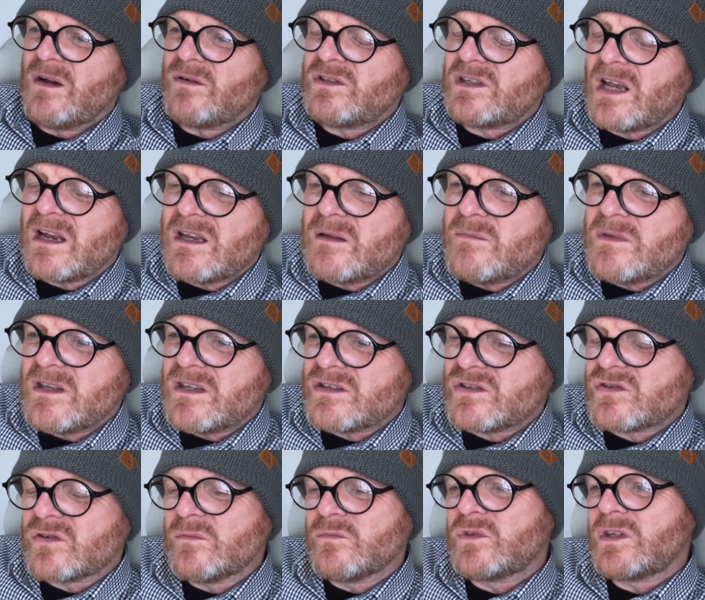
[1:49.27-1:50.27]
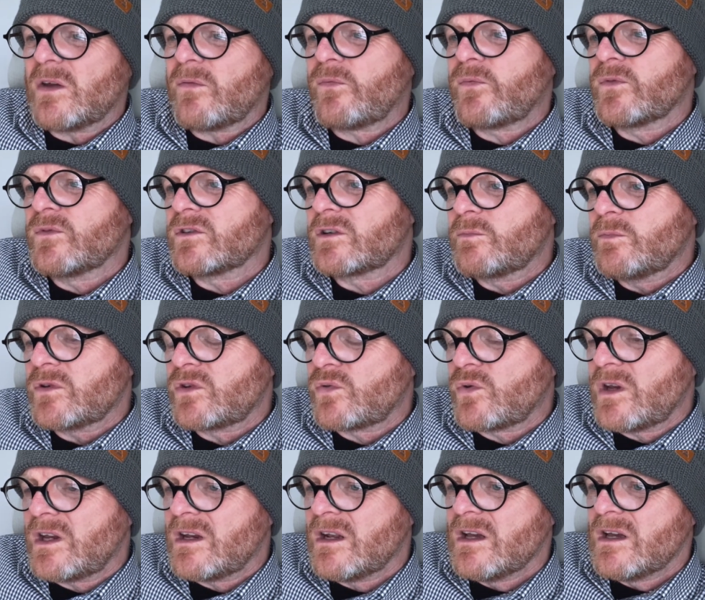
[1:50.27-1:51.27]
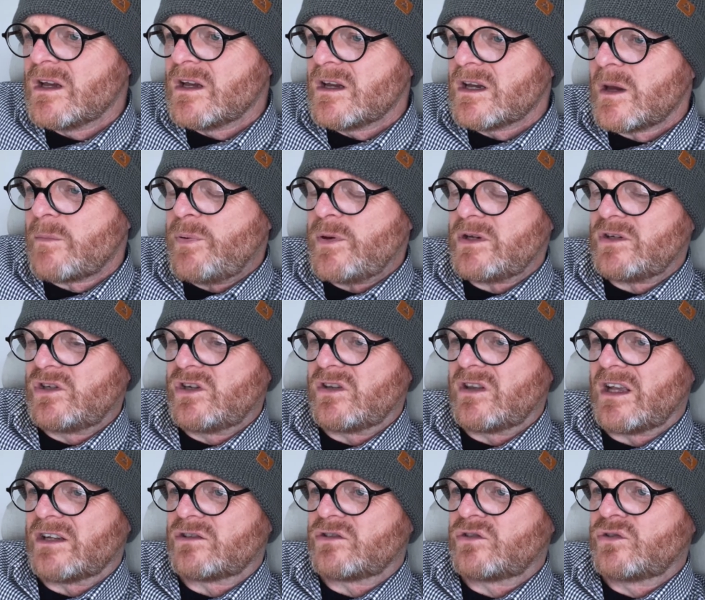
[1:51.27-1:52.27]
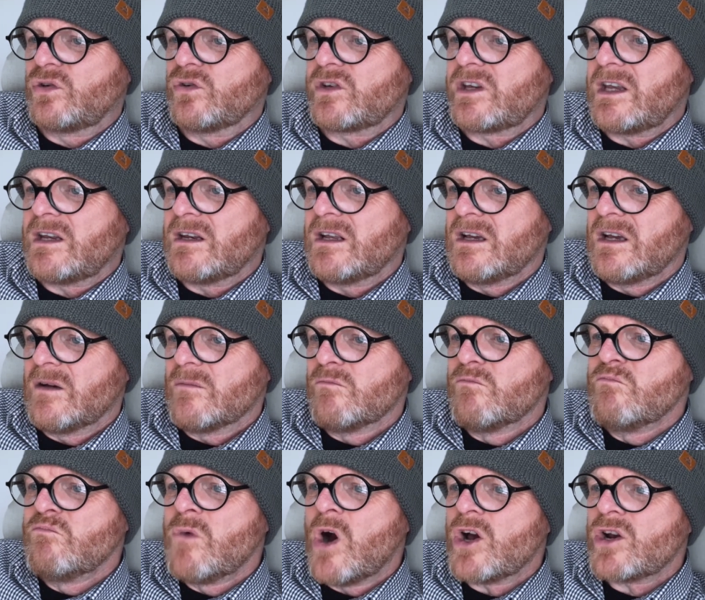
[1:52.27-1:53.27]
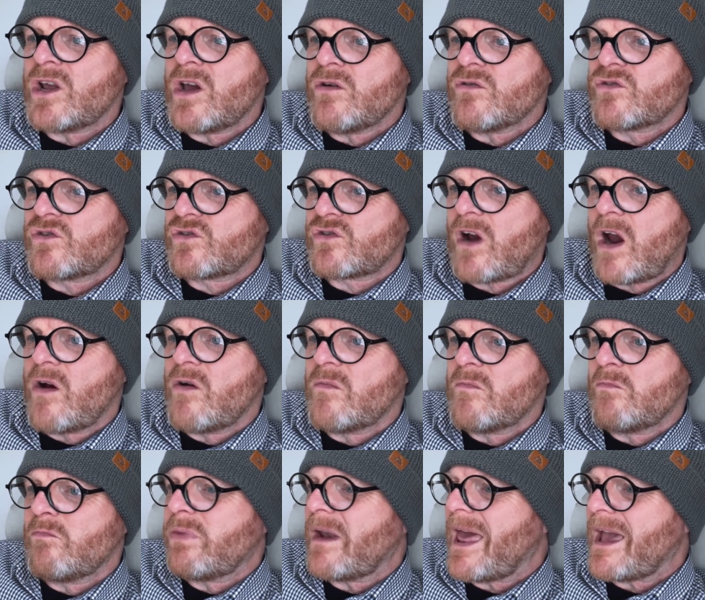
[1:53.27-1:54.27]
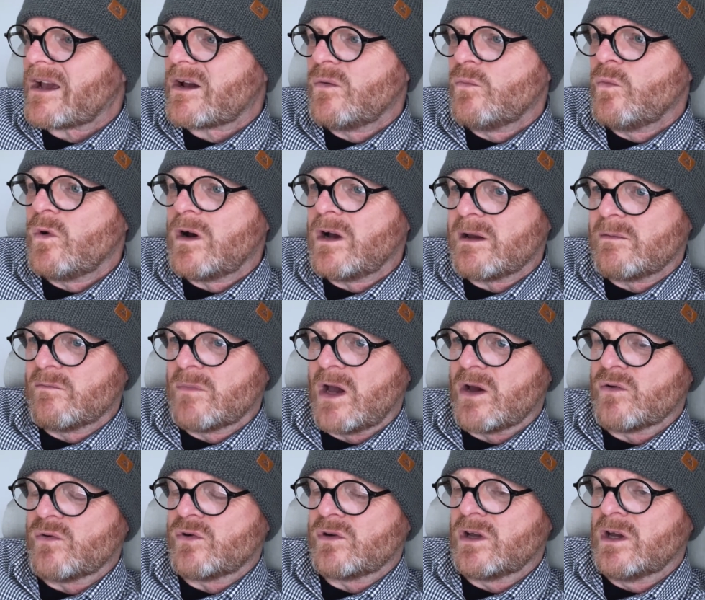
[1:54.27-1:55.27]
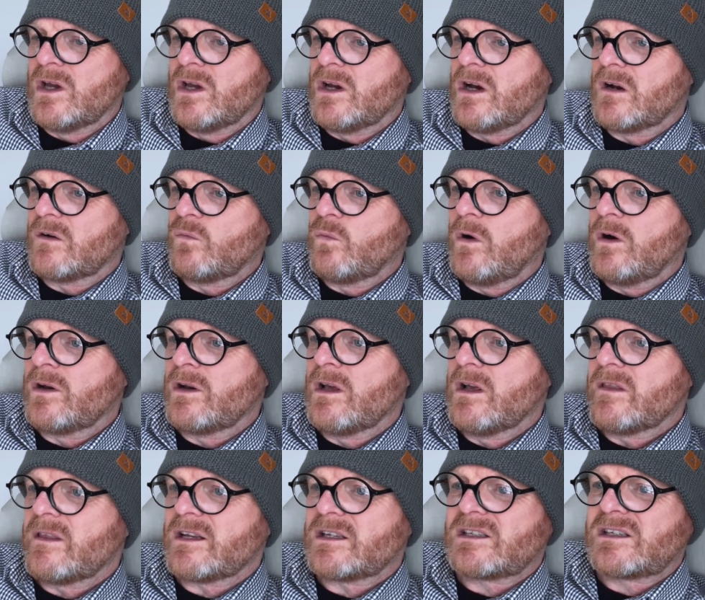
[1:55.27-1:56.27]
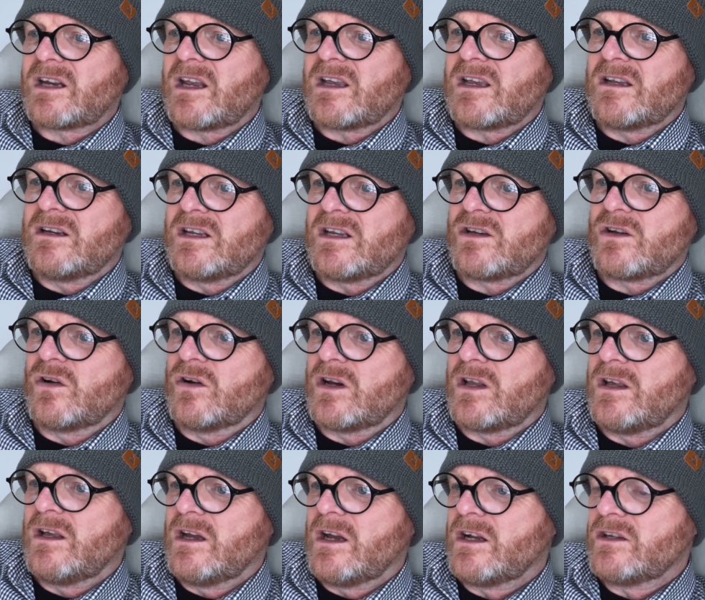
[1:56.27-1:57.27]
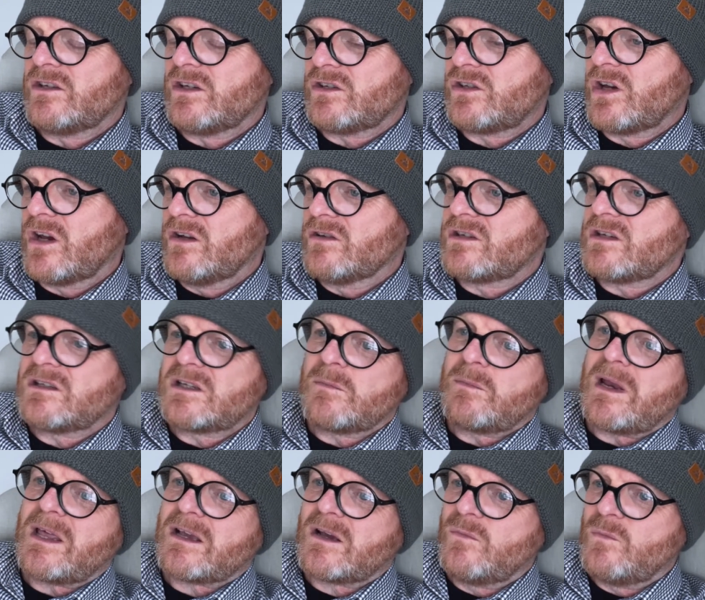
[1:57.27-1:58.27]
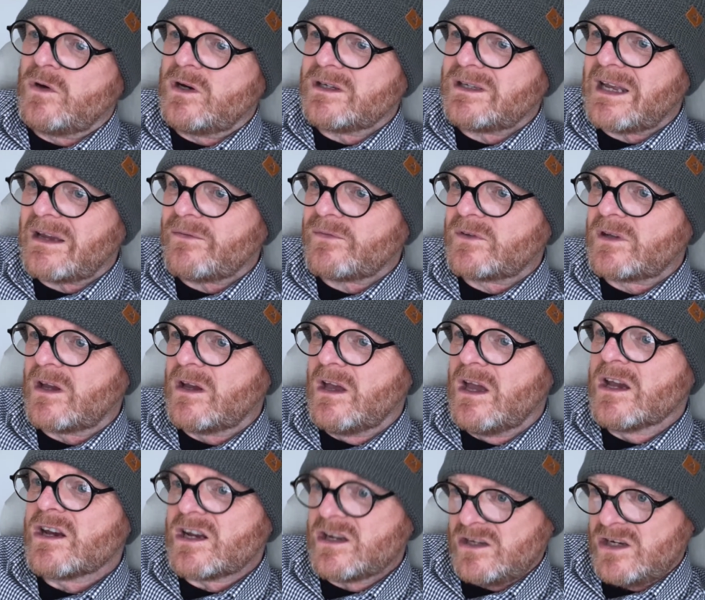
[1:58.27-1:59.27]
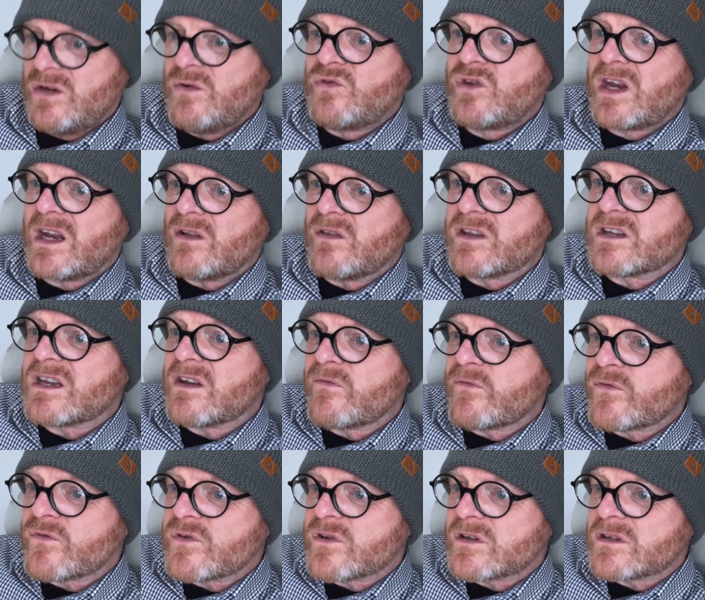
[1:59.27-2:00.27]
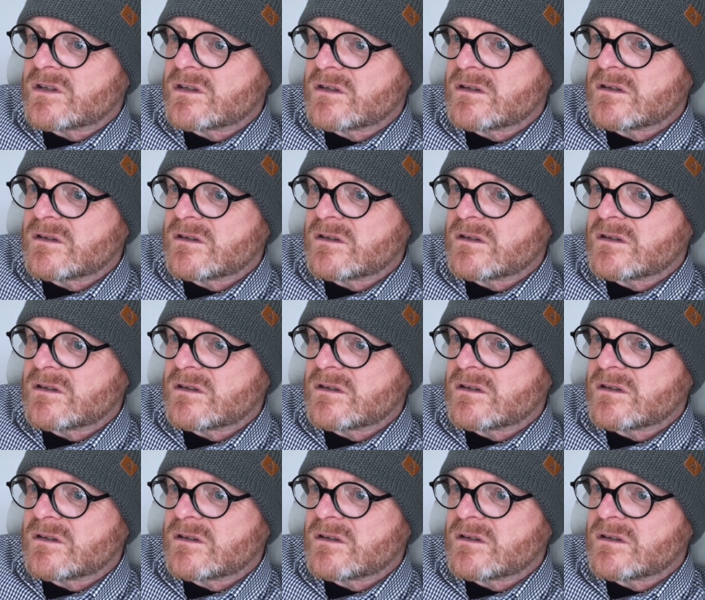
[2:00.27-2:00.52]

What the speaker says: telling me there's some difference between a picture that's took in monochrome black and white mode and one that's taken in colour and you turns it to black and white after. Can you tell the difference?